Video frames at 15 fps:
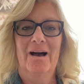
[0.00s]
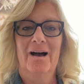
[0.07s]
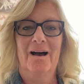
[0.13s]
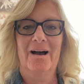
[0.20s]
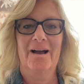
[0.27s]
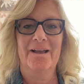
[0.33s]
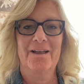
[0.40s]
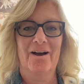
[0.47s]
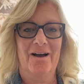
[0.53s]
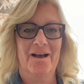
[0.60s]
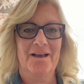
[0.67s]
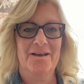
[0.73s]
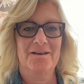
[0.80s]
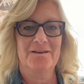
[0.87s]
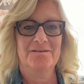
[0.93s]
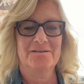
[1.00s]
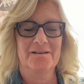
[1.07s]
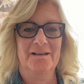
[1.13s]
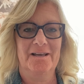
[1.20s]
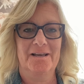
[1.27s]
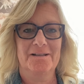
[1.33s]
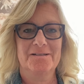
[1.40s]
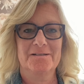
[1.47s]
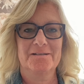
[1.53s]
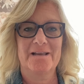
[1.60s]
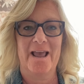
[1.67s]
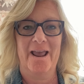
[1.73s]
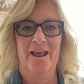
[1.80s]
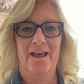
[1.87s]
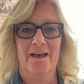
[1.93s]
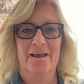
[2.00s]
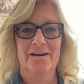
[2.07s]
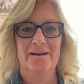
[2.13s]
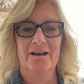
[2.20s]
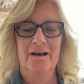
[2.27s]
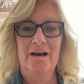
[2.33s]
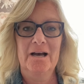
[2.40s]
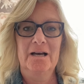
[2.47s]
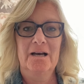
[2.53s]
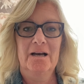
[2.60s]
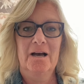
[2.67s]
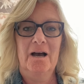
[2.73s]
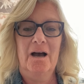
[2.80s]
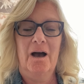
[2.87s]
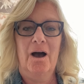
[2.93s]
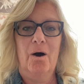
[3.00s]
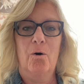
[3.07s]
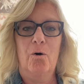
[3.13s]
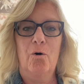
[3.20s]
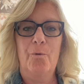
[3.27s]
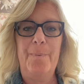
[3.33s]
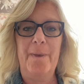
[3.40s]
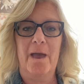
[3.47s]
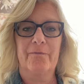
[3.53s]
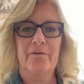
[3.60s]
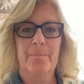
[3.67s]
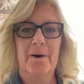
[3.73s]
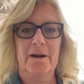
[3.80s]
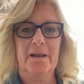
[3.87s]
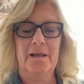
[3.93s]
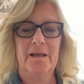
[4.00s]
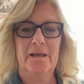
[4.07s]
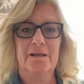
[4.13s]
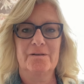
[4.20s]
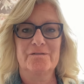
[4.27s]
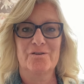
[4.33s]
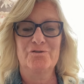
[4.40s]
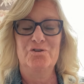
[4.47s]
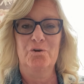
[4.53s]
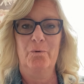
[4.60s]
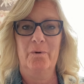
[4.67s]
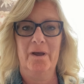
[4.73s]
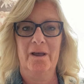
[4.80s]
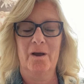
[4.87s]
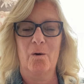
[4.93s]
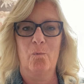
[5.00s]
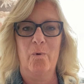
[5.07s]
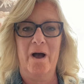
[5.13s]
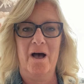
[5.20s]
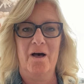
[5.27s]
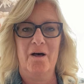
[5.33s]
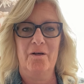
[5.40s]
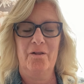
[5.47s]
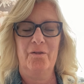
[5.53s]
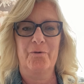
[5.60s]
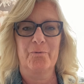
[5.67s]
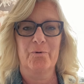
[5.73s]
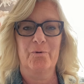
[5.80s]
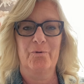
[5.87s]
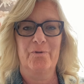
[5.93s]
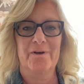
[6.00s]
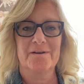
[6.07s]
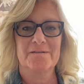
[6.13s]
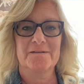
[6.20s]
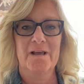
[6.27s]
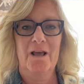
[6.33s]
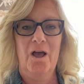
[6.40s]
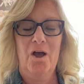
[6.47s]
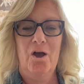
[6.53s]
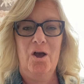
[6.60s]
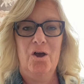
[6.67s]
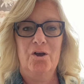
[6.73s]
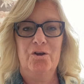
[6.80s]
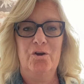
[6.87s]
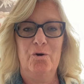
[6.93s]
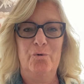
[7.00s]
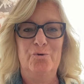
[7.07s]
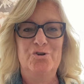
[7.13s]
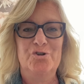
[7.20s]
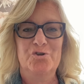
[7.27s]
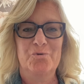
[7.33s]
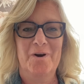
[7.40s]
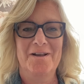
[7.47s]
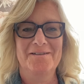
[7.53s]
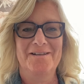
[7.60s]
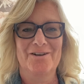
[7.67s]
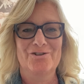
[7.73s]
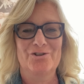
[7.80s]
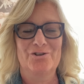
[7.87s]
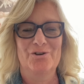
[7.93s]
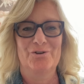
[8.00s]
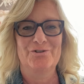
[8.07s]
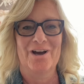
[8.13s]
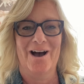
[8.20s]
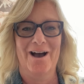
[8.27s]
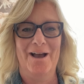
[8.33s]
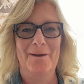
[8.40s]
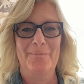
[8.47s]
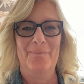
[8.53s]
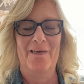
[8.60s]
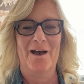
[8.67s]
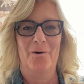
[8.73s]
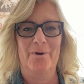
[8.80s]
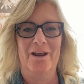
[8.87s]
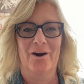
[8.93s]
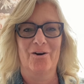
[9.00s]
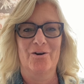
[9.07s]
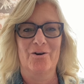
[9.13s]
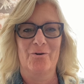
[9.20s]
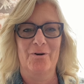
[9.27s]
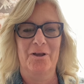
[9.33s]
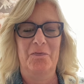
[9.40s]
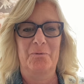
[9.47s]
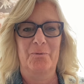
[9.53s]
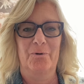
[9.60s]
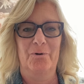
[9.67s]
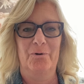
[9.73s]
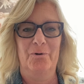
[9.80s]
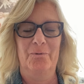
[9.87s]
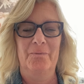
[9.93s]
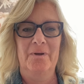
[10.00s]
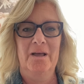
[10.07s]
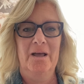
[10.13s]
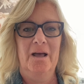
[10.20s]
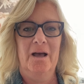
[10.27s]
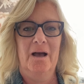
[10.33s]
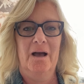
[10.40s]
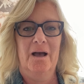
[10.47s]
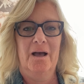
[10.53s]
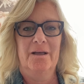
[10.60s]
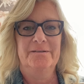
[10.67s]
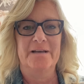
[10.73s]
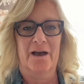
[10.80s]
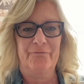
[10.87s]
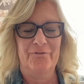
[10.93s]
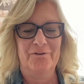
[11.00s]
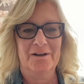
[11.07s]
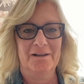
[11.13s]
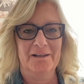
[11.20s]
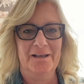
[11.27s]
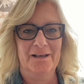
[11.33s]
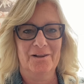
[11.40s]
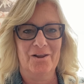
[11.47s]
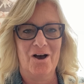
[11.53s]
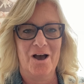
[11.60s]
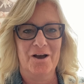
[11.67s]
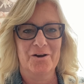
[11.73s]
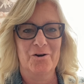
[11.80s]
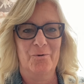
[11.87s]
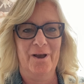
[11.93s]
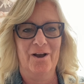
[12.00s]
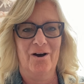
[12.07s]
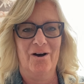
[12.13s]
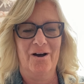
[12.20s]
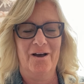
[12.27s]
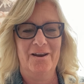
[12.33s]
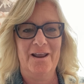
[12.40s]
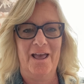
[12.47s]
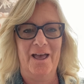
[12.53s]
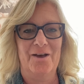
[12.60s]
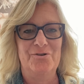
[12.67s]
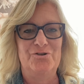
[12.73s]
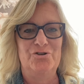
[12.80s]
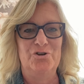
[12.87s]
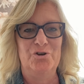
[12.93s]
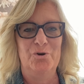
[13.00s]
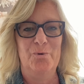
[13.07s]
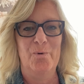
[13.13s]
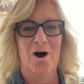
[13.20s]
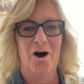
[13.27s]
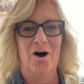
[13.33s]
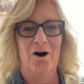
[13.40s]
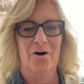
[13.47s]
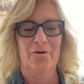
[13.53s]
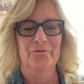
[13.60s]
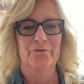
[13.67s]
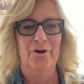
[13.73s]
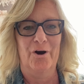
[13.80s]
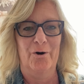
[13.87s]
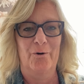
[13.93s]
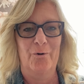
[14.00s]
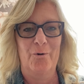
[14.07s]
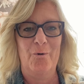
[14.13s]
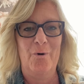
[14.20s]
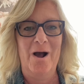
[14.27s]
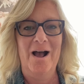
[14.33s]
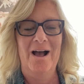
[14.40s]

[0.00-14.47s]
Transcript: Hi guys, it's Anne. Hope everybody is doing well through this huge transitional time that we are going through. Definitely a lot going on, as you all know.